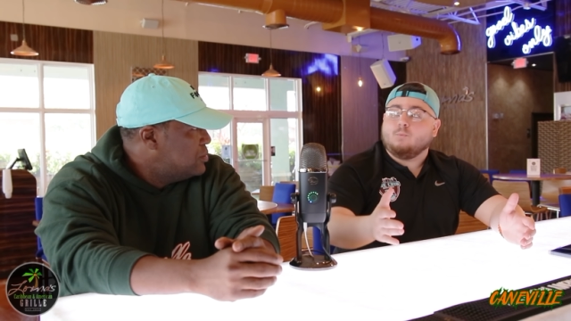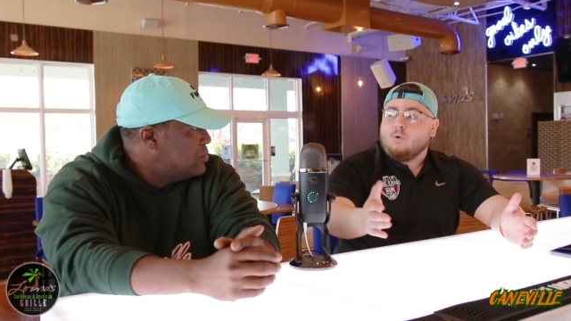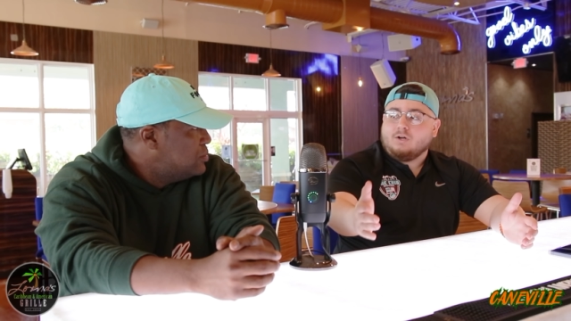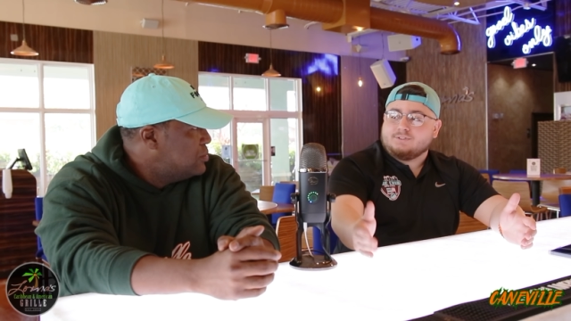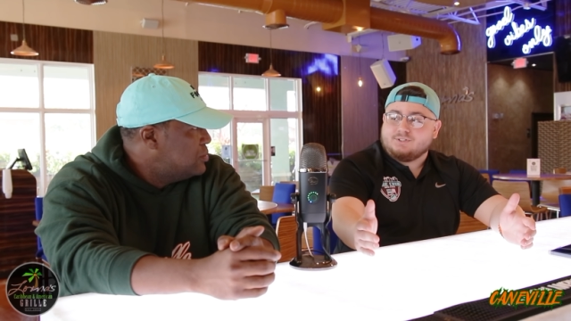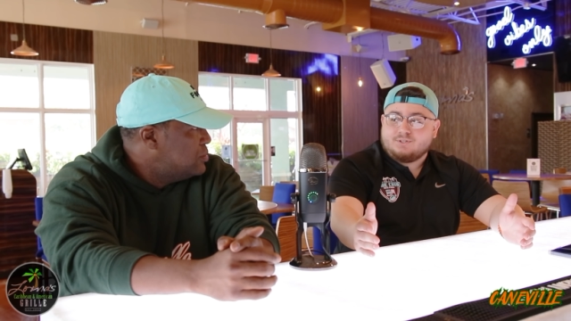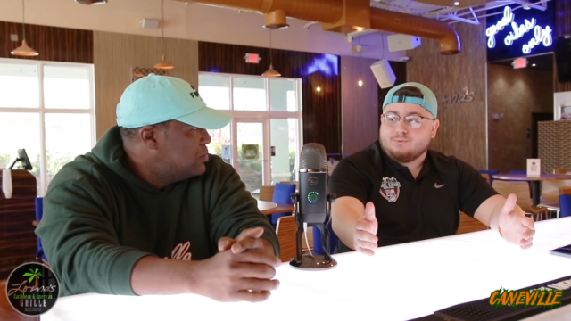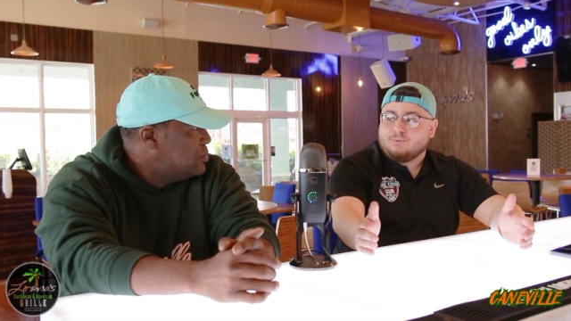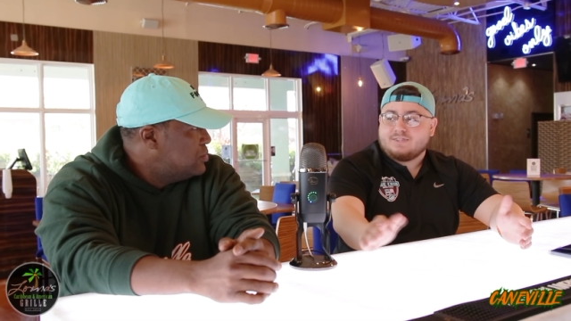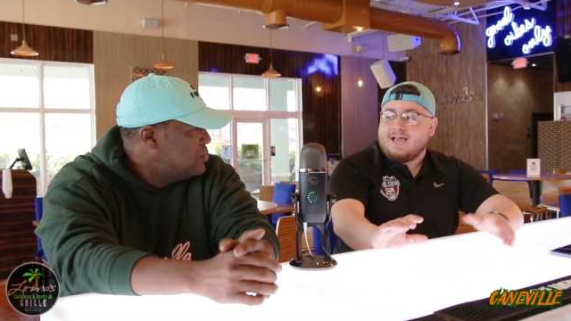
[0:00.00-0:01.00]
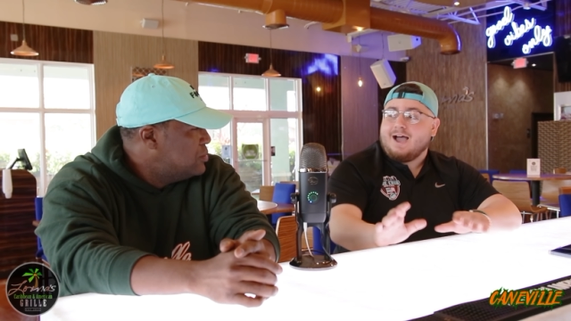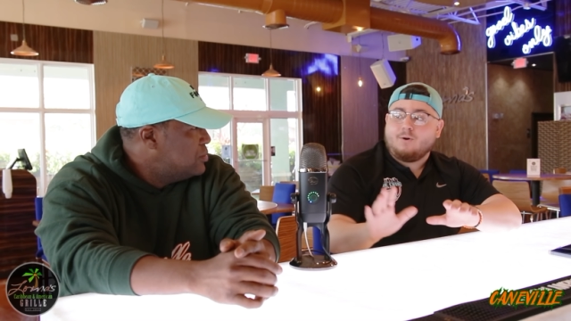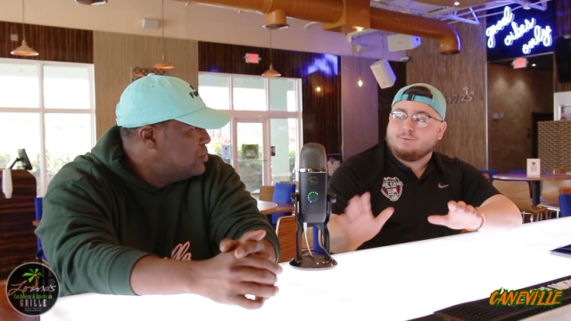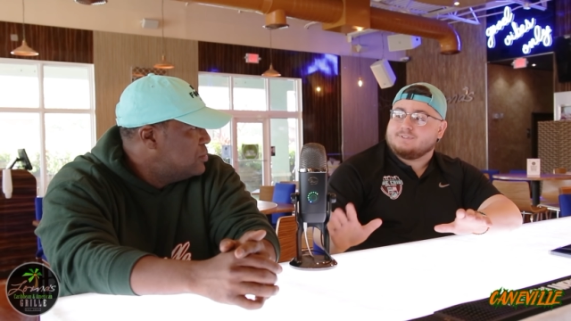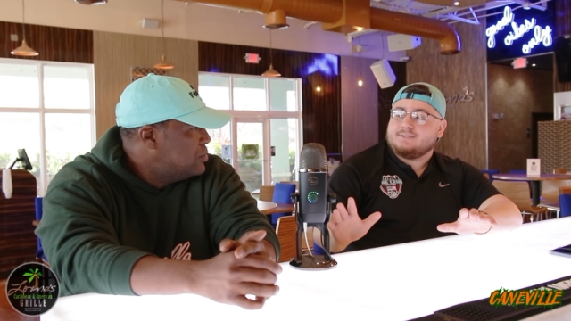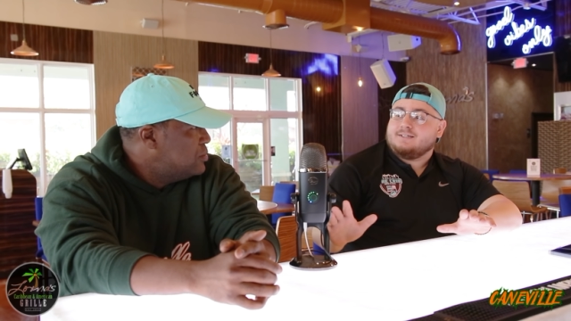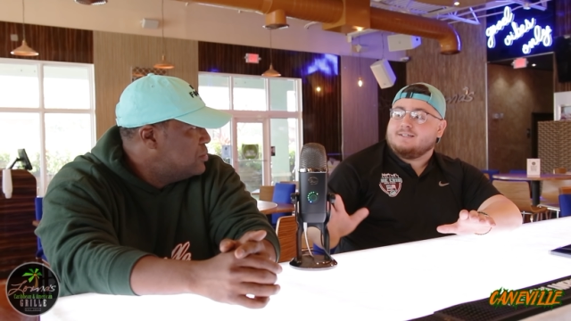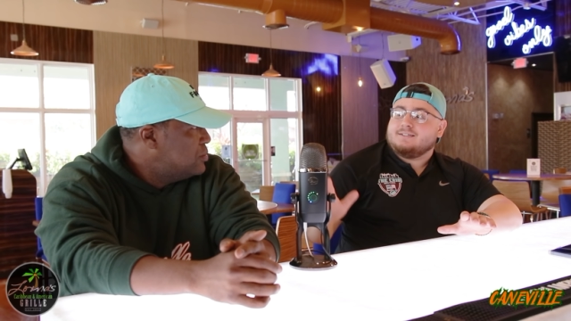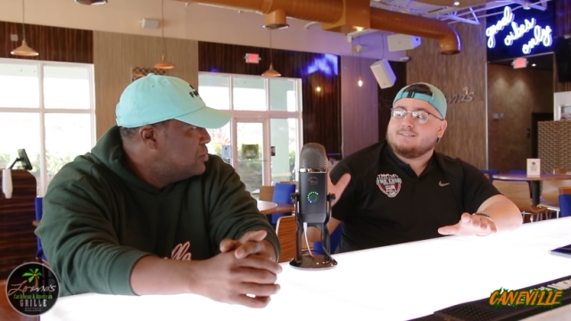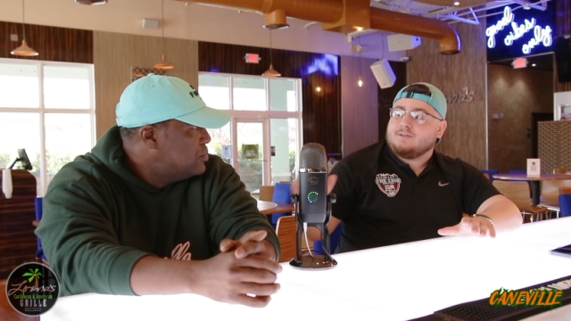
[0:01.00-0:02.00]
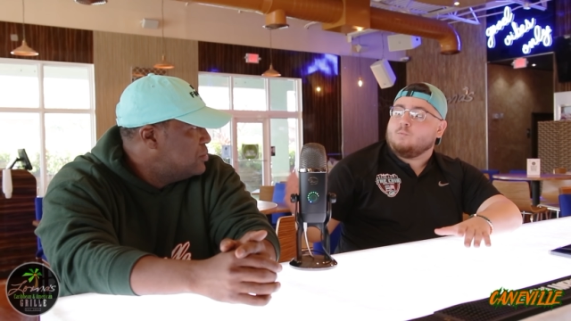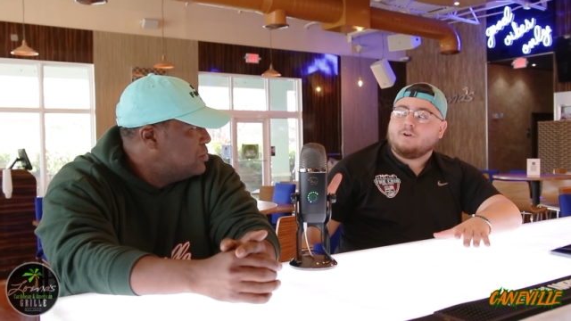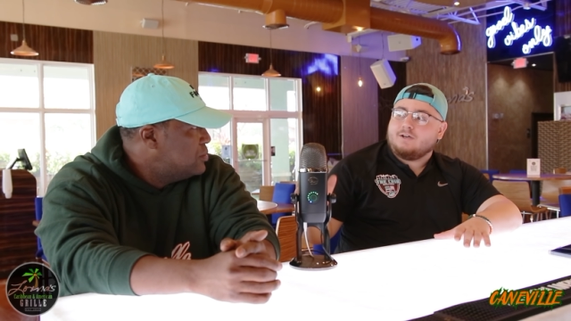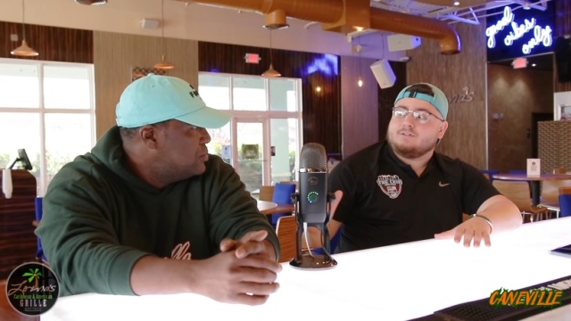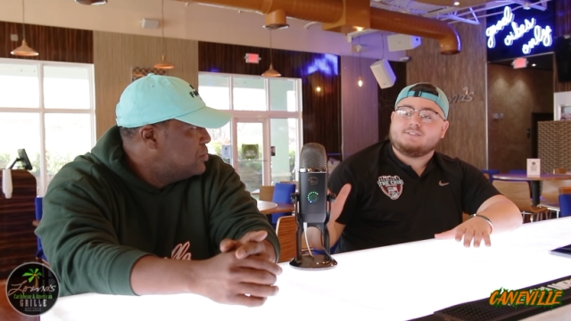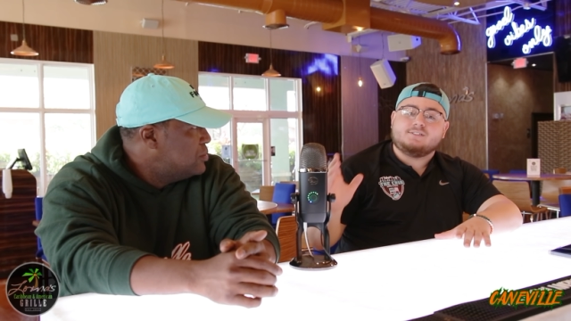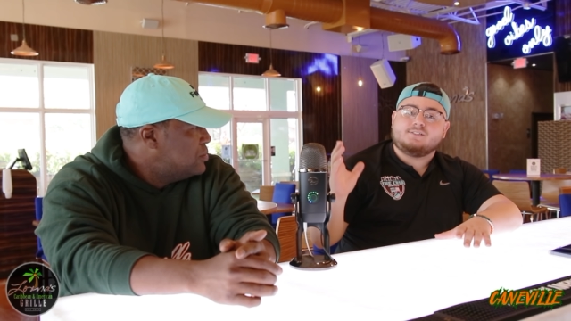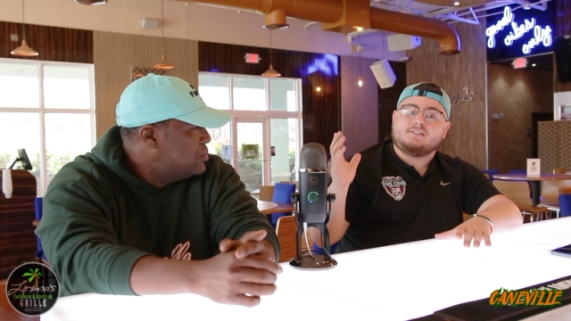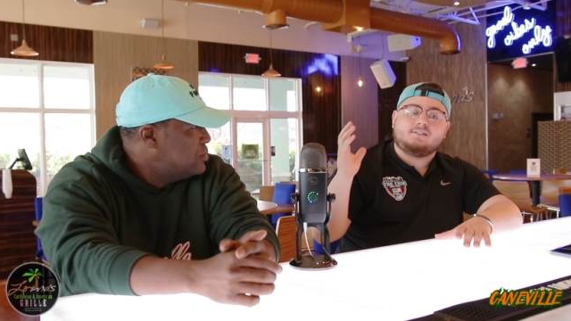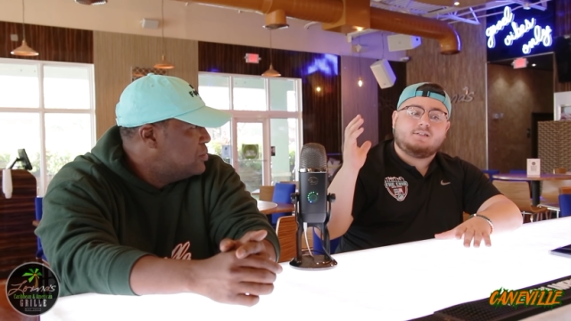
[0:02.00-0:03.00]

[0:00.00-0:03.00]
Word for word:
Speaker 1: wants to do without someone else's